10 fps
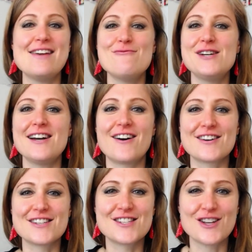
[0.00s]
We
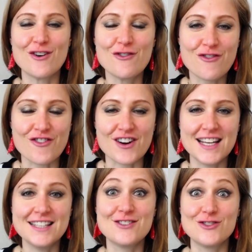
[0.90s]
are so
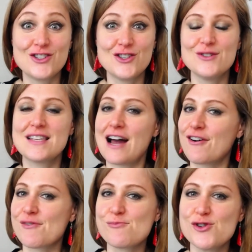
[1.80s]
free to choose
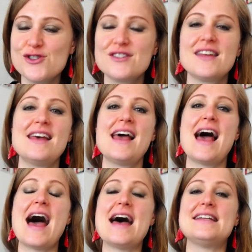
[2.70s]
our mood
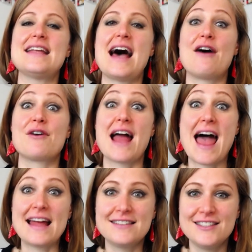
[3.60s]
and our
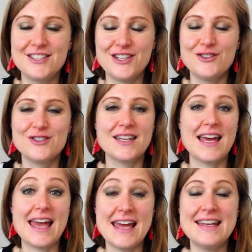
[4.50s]
attitude
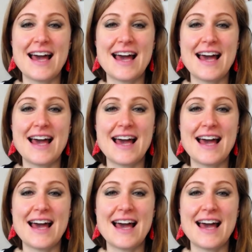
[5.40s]
in